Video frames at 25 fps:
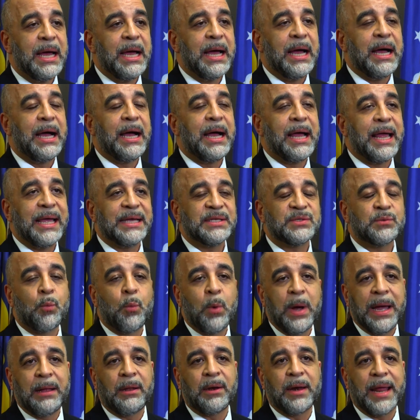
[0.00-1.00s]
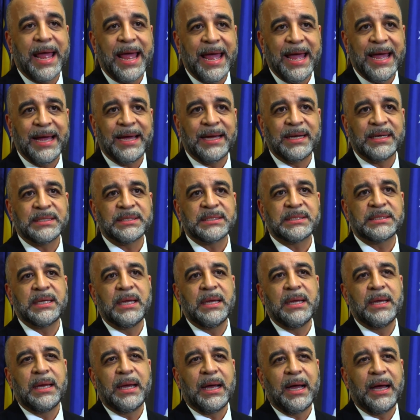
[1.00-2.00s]
uh, as well as
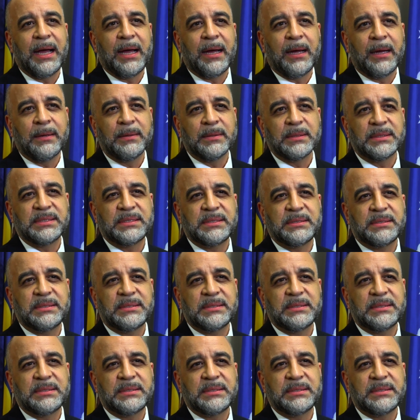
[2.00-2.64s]
uh,